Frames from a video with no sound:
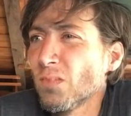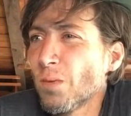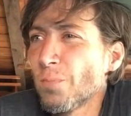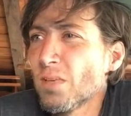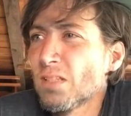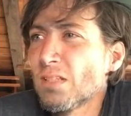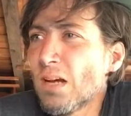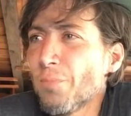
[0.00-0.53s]
I'm
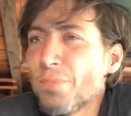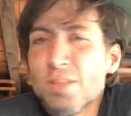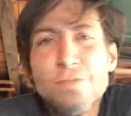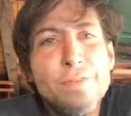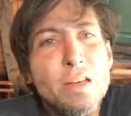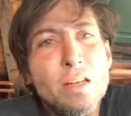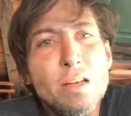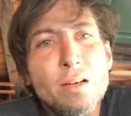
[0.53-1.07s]
gonna stop this
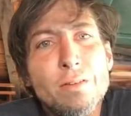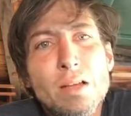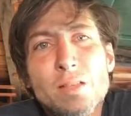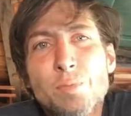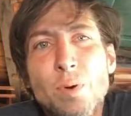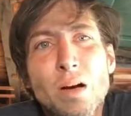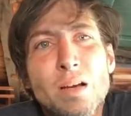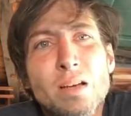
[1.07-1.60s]
video. That's
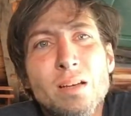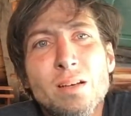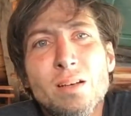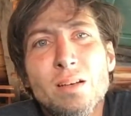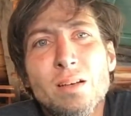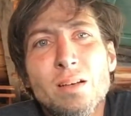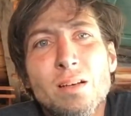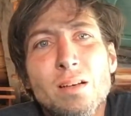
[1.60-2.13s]
probably
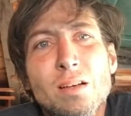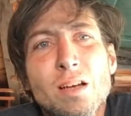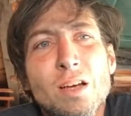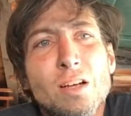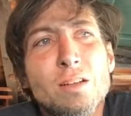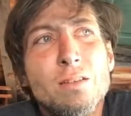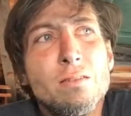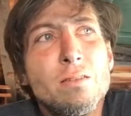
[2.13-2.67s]
gonna
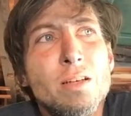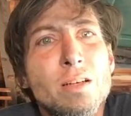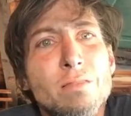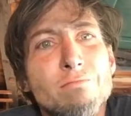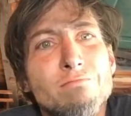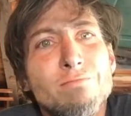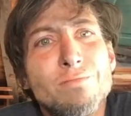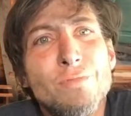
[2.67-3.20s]
conclude it
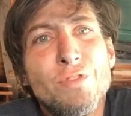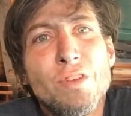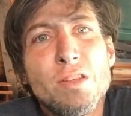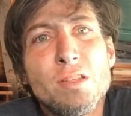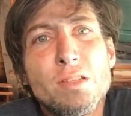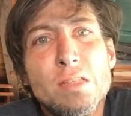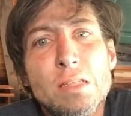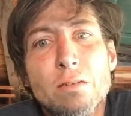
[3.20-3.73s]
for
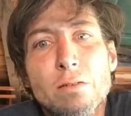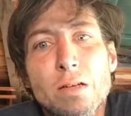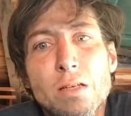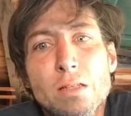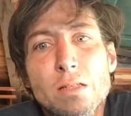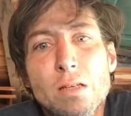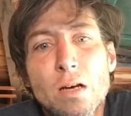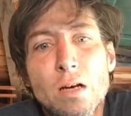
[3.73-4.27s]
this series.